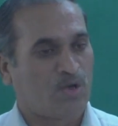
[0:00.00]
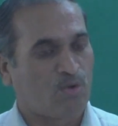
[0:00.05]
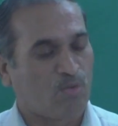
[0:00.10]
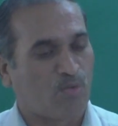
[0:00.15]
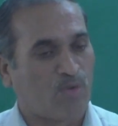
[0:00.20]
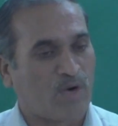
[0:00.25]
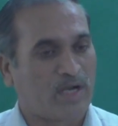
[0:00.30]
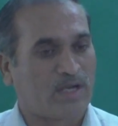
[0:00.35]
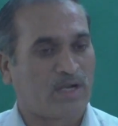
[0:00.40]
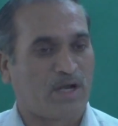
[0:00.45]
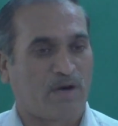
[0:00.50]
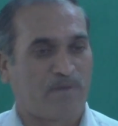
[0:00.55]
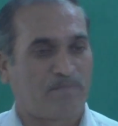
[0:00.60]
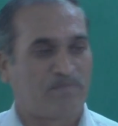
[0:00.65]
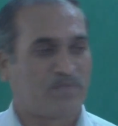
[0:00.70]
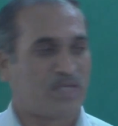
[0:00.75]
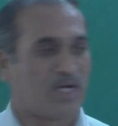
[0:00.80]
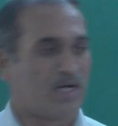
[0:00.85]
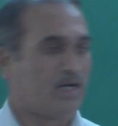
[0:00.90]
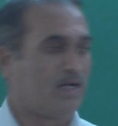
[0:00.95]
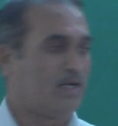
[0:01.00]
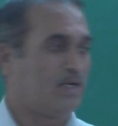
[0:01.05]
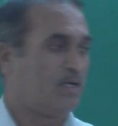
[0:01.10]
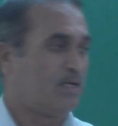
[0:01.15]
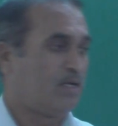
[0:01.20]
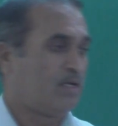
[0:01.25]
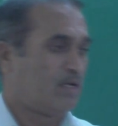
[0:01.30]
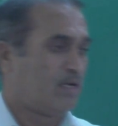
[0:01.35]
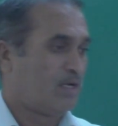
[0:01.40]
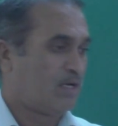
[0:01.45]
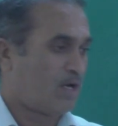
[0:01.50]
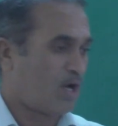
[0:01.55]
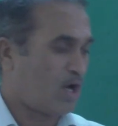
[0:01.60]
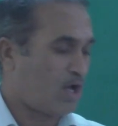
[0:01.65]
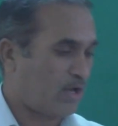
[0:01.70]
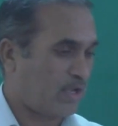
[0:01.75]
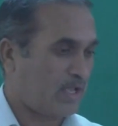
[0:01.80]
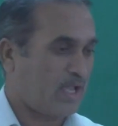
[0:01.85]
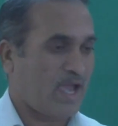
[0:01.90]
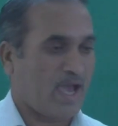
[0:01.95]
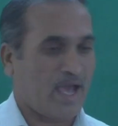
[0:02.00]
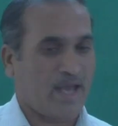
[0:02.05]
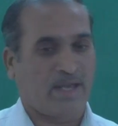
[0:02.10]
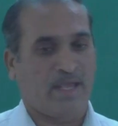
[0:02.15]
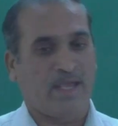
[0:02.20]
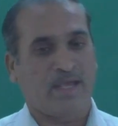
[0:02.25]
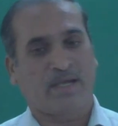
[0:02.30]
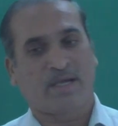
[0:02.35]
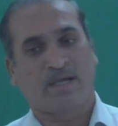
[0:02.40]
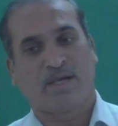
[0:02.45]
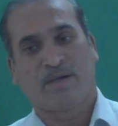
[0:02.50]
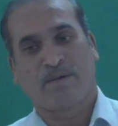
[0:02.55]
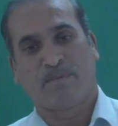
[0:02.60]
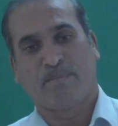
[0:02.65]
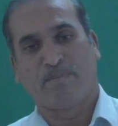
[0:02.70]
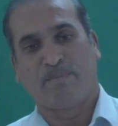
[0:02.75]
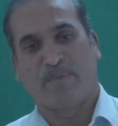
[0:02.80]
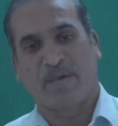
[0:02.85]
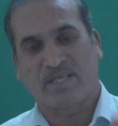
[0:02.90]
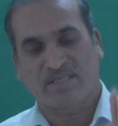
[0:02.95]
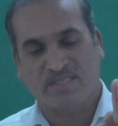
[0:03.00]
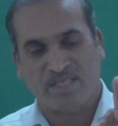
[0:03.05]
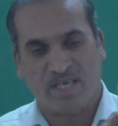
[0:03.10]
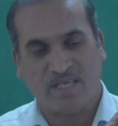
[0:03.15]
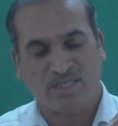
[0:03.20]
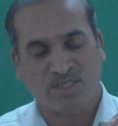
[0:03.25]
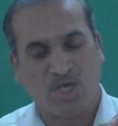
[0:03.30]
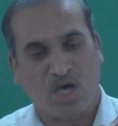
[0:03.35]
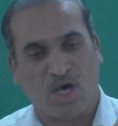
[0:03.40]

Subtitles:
one of the organic bases,